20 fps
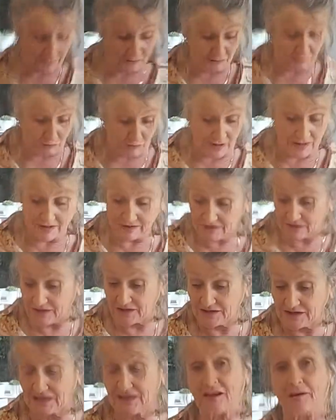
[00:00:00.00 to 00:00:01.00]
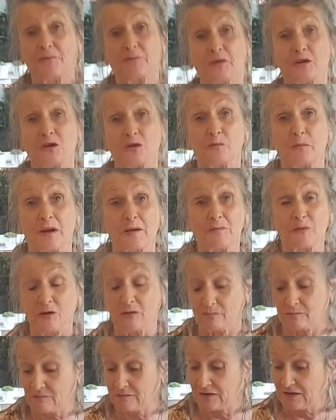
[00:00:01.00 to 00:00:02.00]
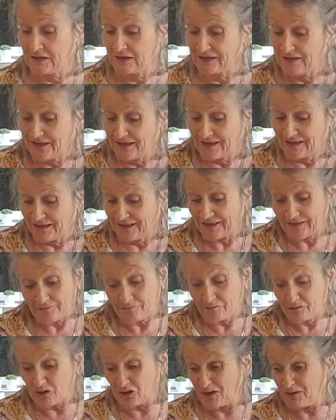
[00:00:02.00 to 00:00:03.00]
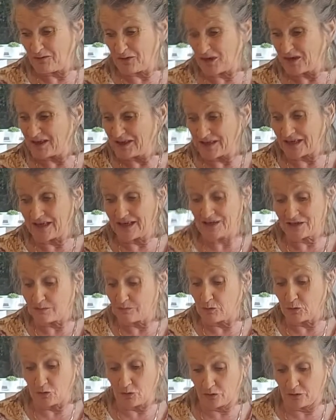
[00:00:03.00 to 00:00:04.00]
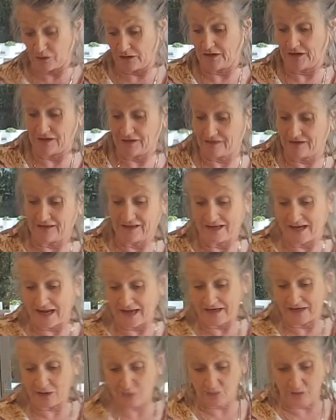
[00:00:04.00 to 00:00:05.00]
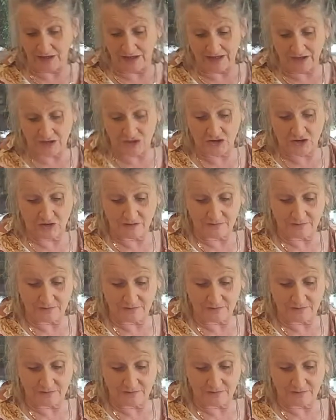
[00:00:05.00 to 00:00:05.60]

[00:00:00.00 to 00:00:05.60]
3, so it's enough for 2 people. 3 fritters each, more than an adequate lunch.